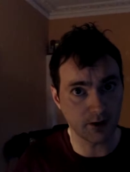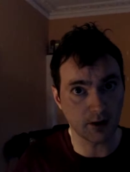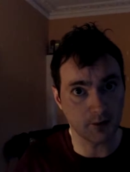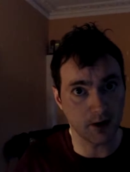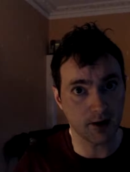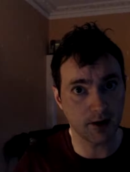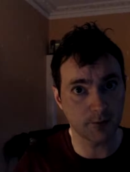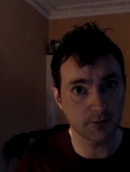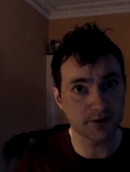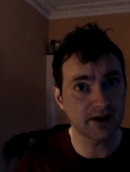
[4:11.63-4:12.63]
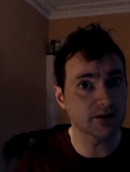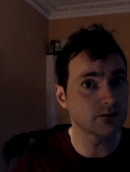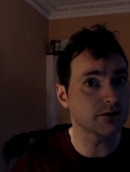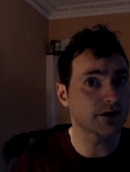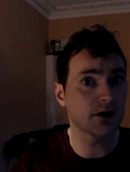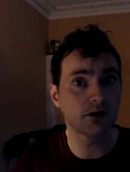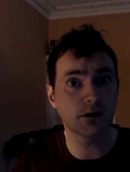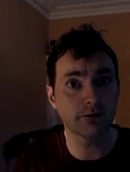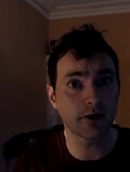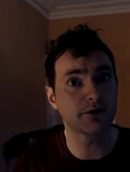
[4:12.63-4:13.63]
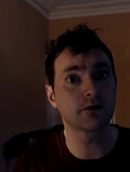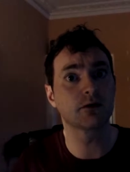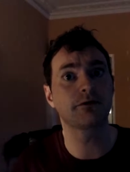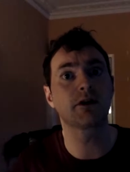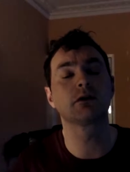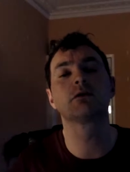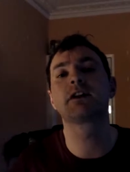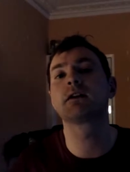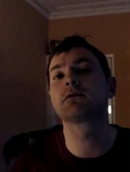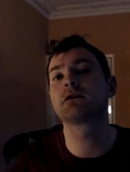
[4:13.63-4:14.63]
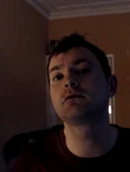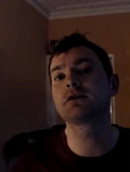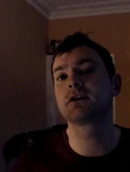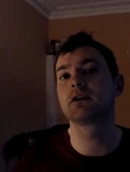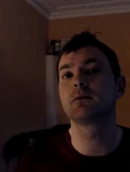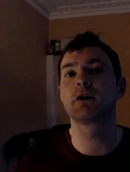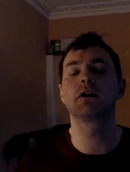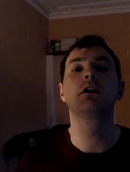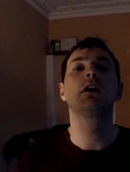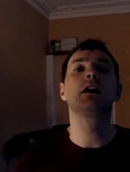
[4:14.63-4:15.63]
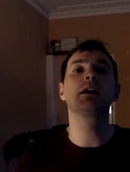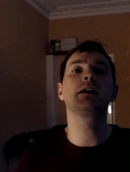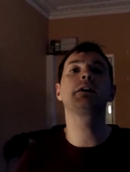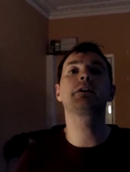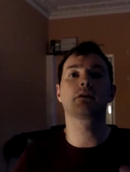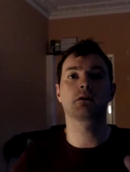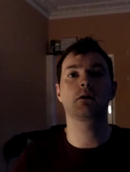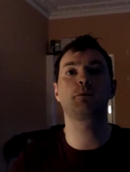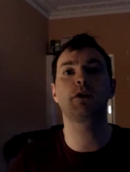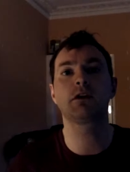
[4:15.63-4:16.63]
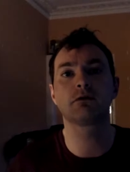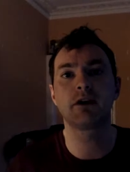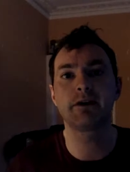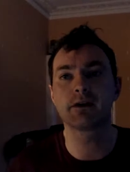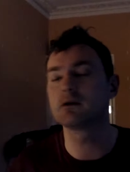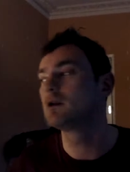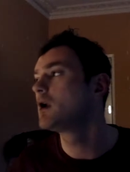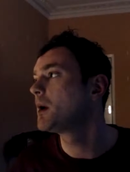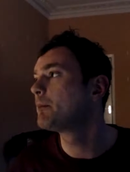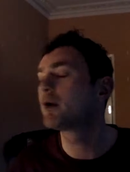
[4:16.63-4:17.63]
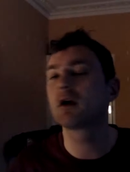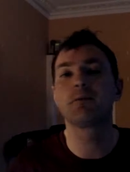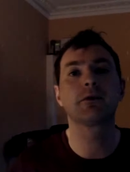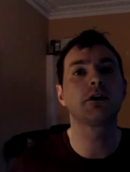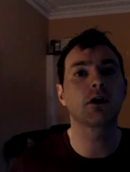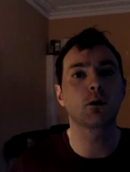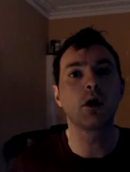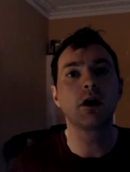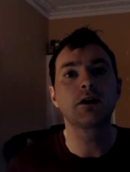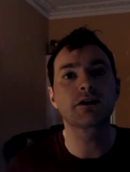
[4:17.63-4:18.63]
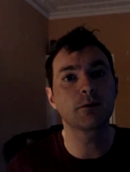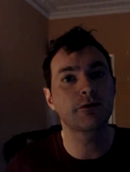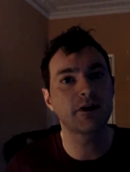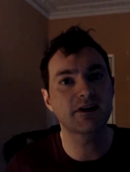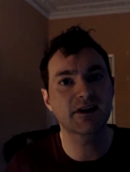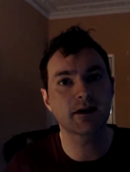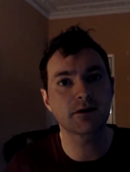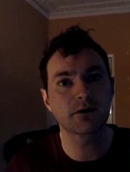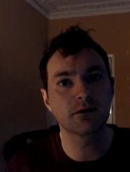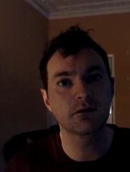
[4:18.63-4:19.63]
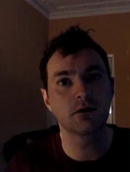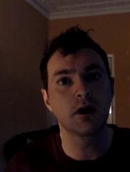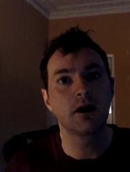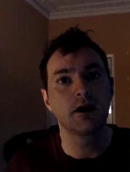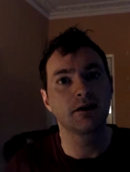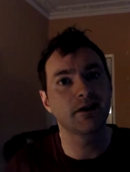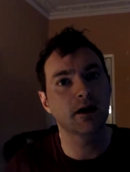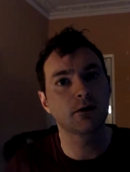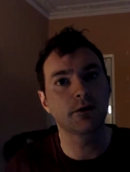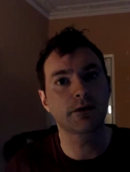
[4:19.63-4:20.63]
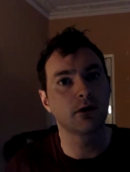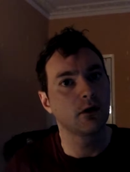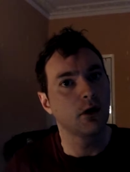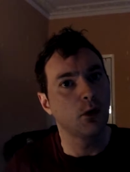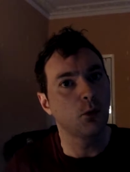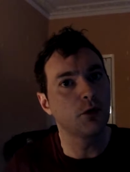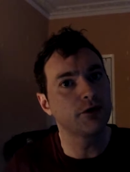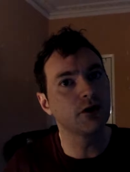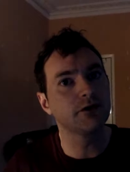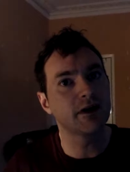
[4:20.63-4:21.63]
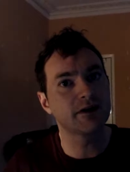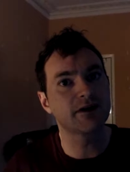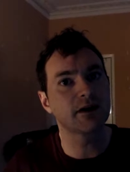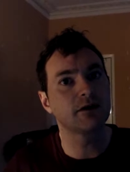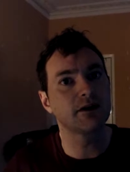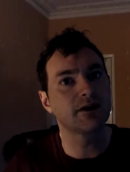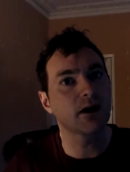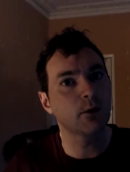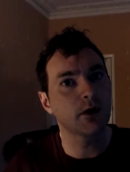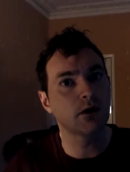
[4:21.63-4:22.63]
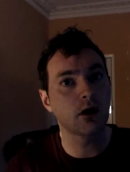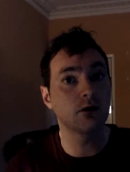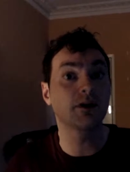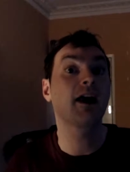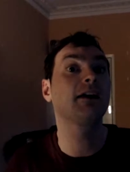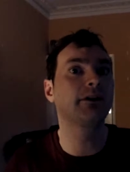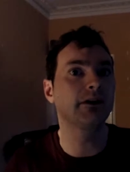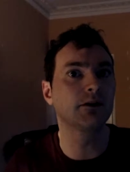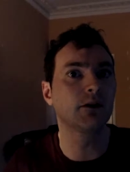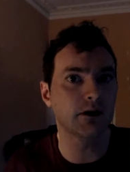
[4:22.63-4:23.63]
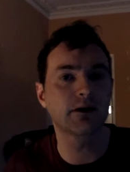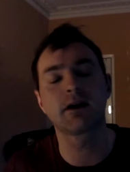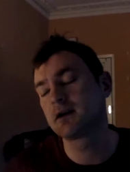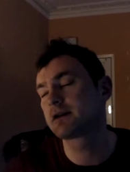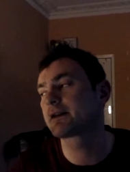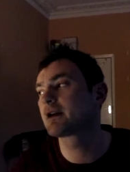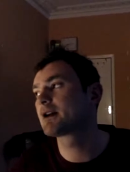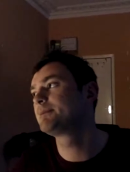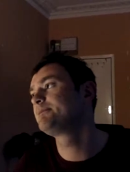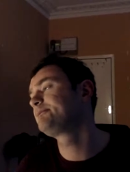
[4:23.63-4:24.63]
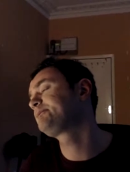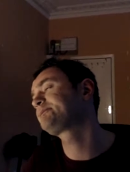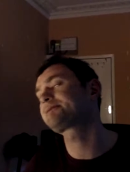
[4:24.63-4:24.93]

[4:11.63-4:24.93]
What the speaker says: didn't turn up for him, sort of thing, or down tools a little bit. It is a big reason, but some of his tactical nous was not necessarily that well honed. Hence, he's not in that elite kind